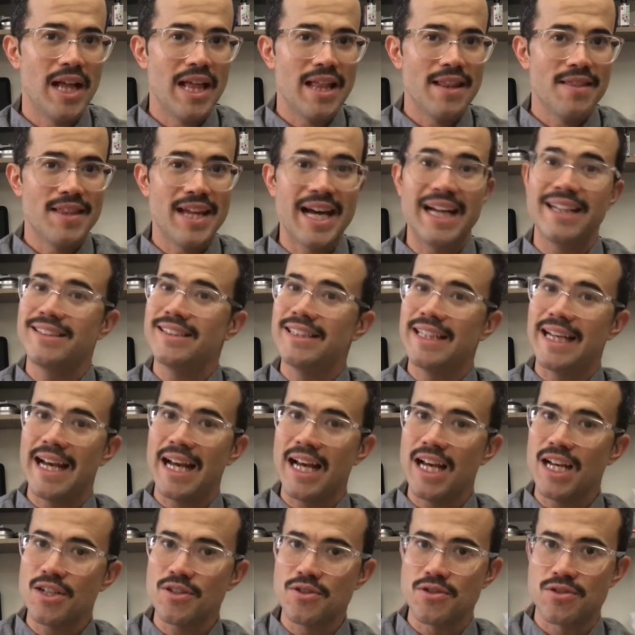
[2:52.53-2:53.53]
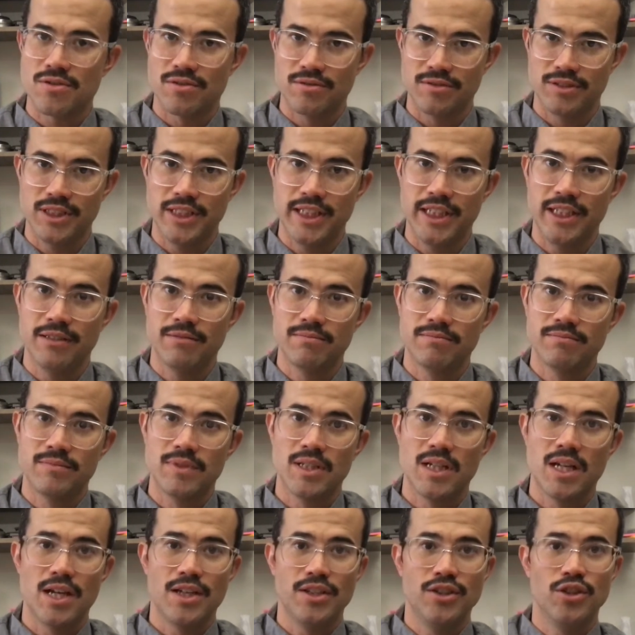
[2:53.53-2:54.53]
That's actually
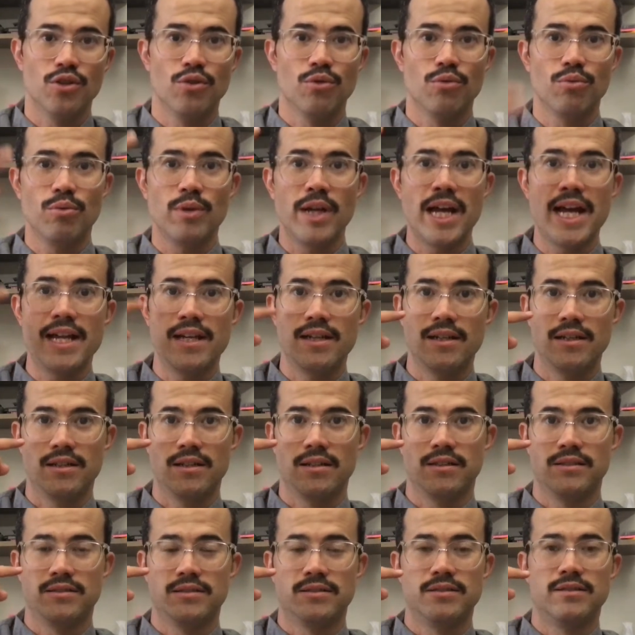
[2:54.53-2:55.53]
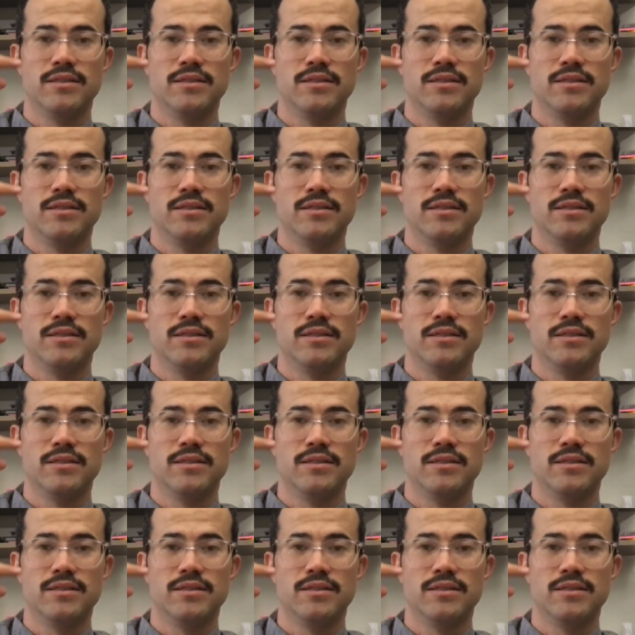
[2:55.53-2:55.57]
your retina